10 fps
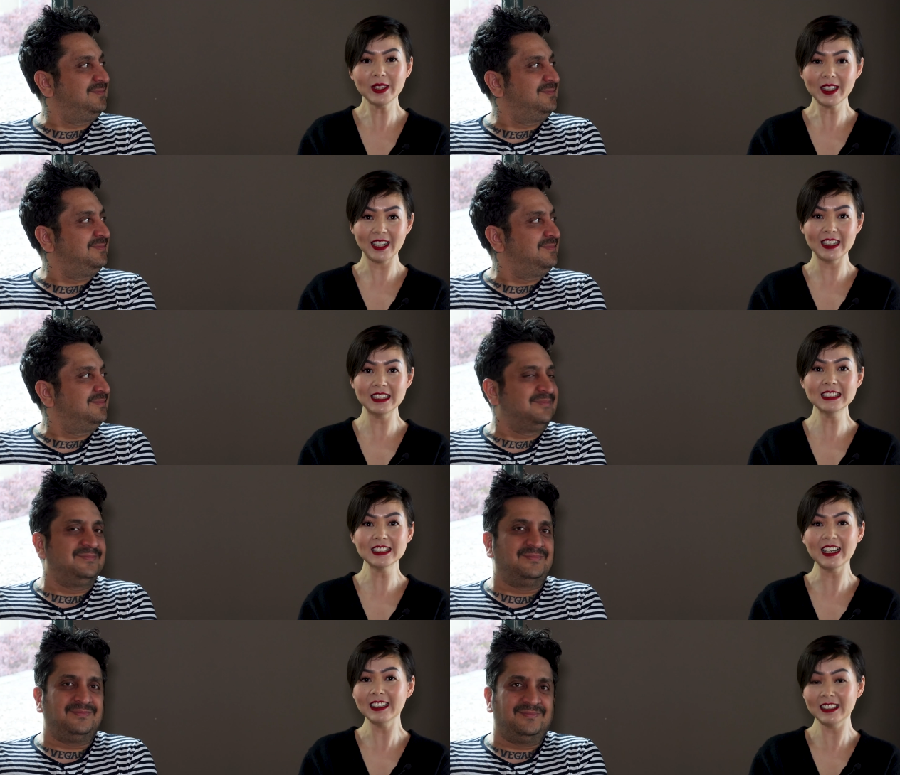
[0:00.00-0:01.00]
Speaker 1: because
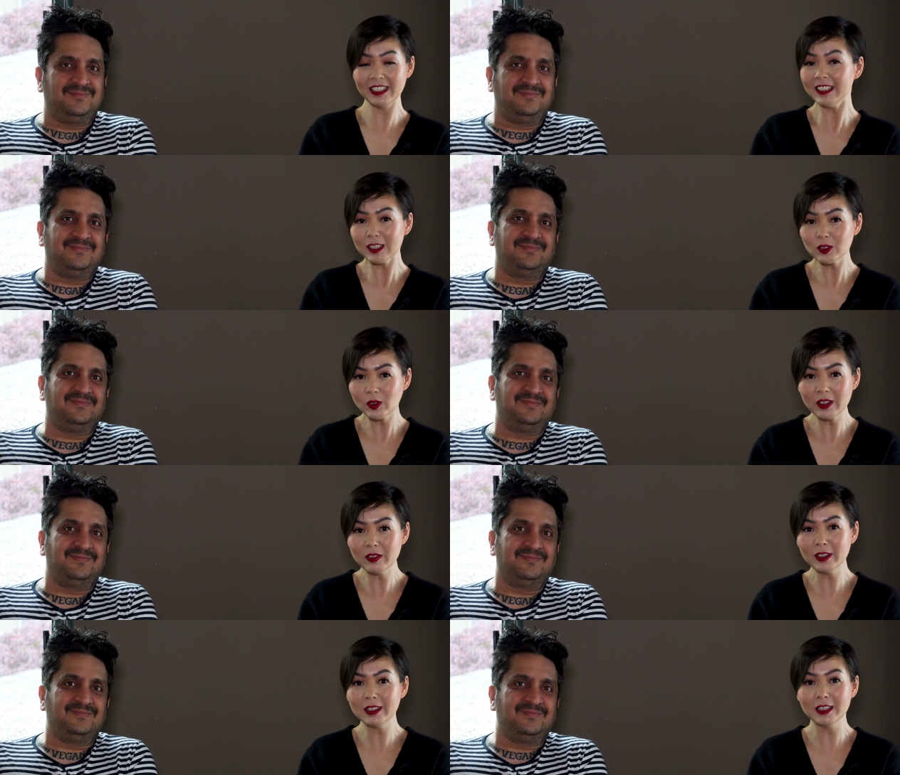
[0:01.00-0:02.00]
I think that's one of
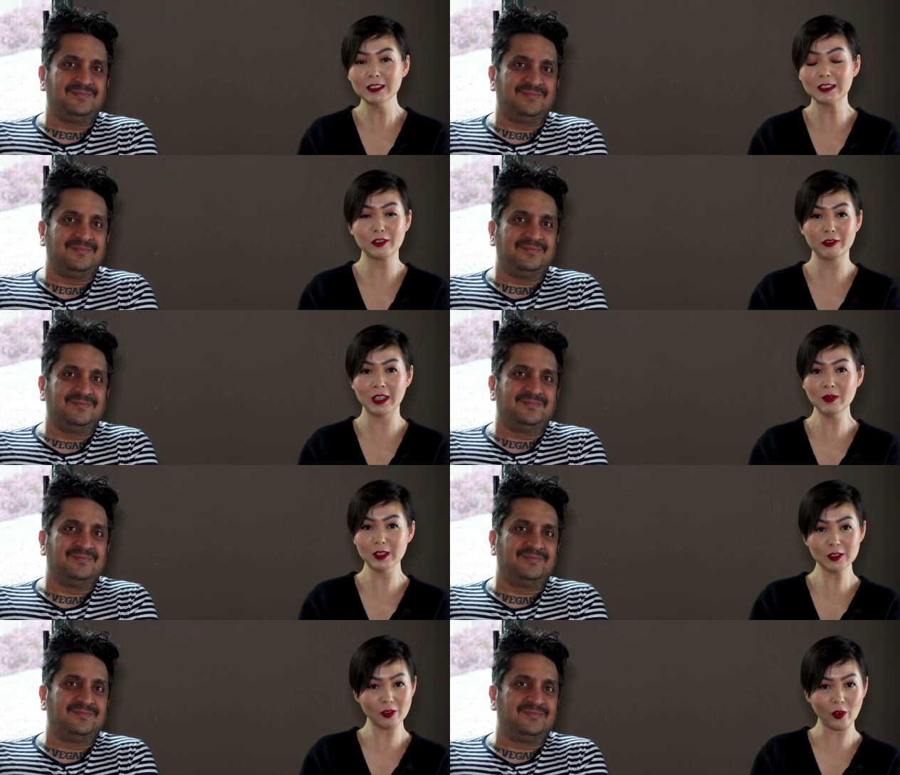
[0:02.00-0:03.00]
the things they're
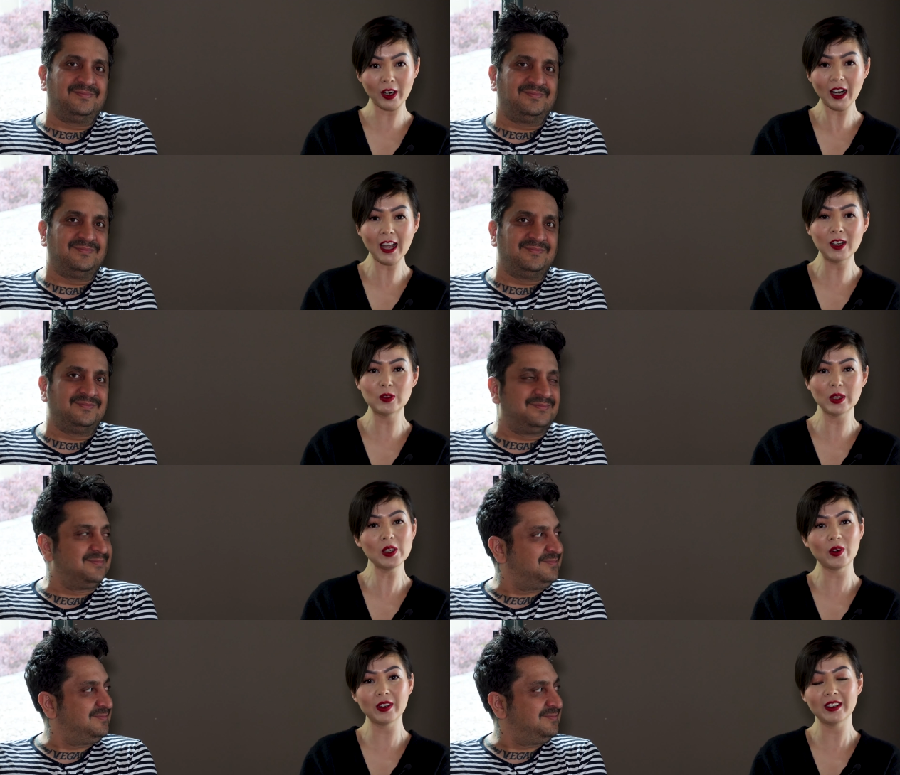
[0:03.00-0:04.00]
famous for, and we
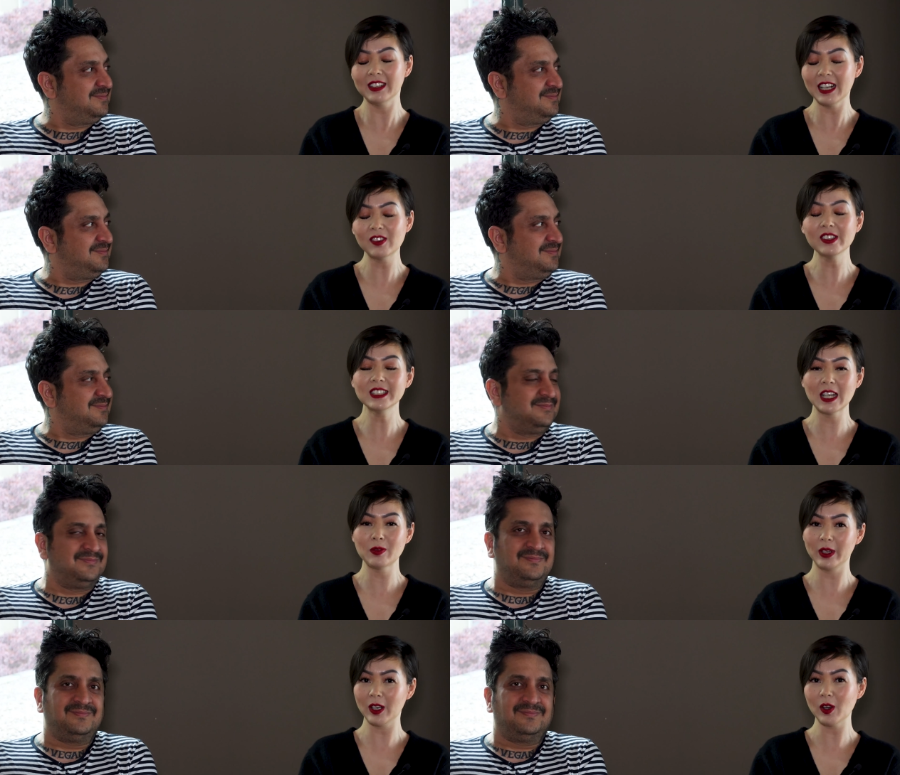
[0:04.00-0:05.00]
order it every time
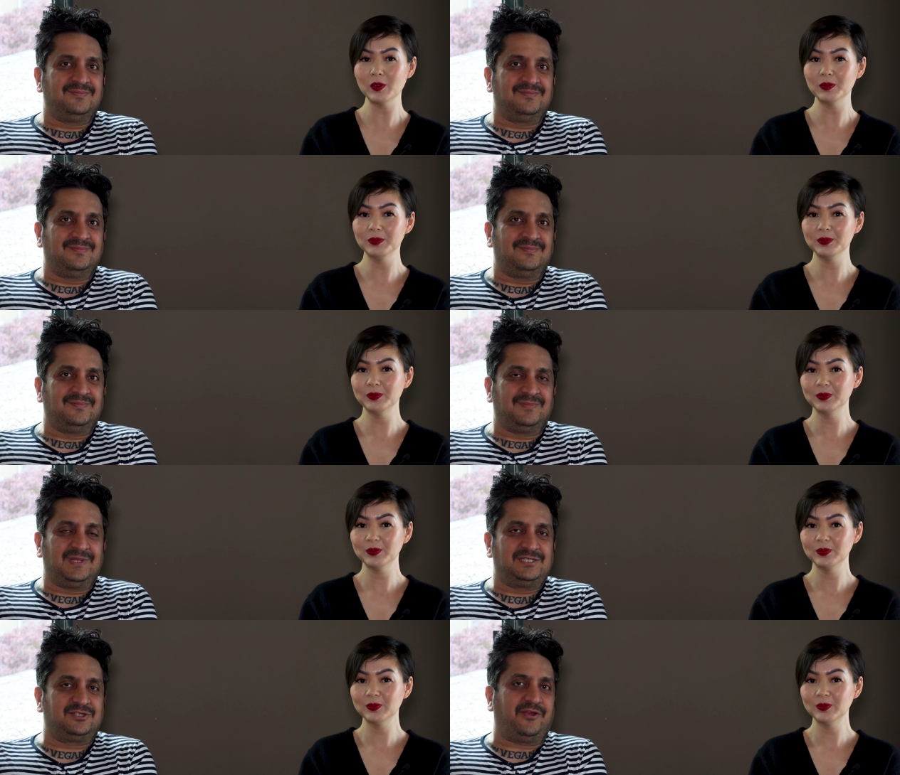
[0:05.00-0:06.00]
we go.
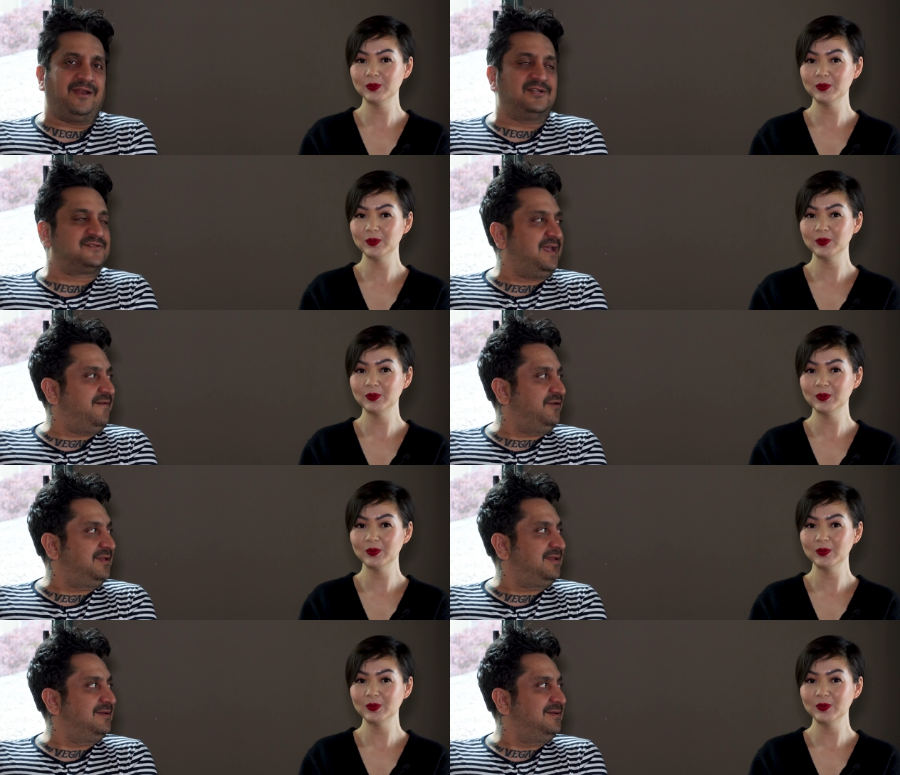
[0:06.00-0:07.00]
Speaker 2: Diana's favorite.
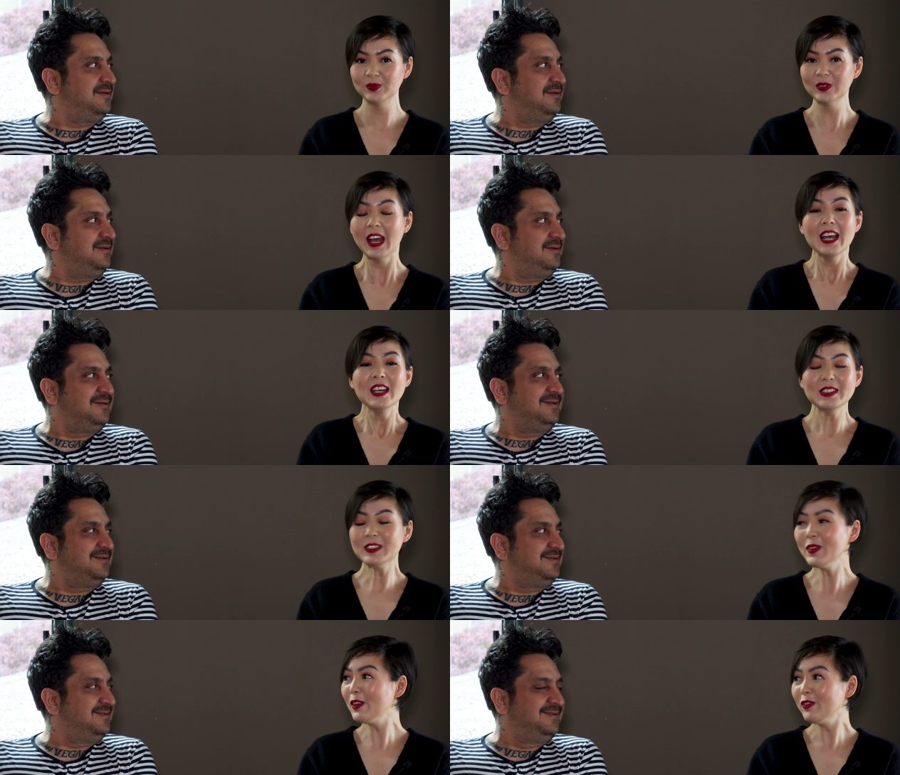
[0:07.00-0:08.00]

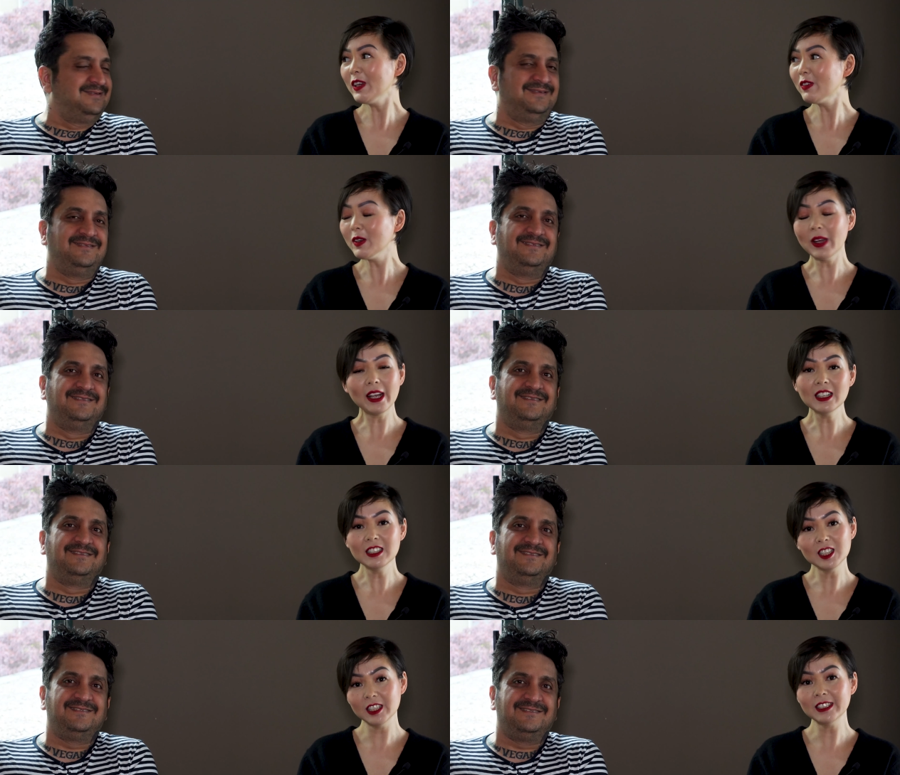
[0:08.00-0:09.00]
Speaker 1: It's my favorite mac
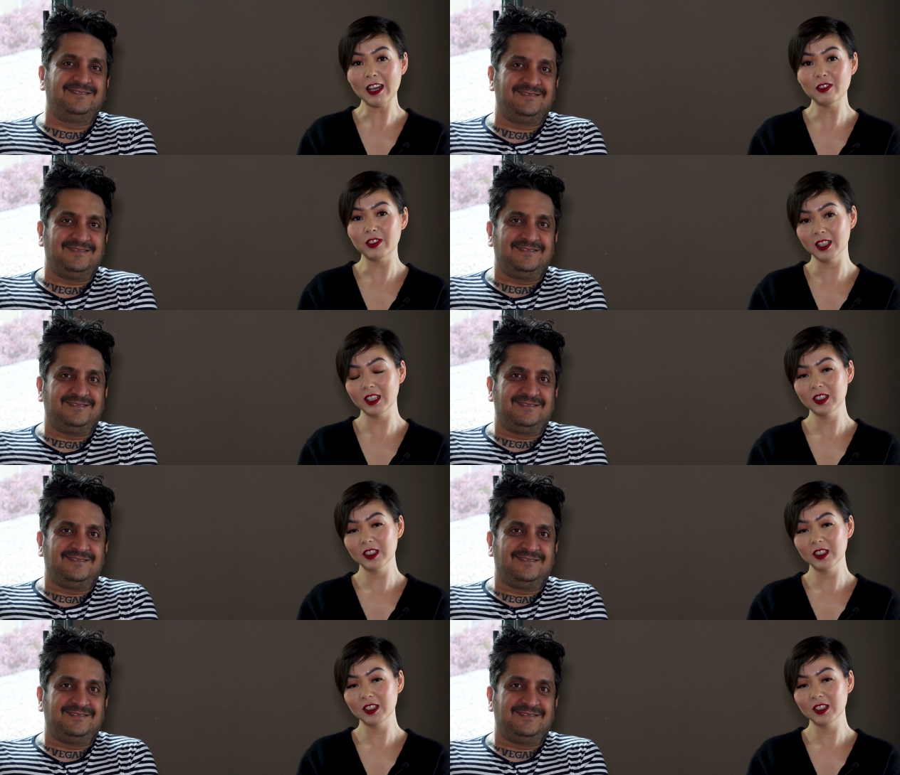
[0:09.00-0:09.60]
and cheese ever.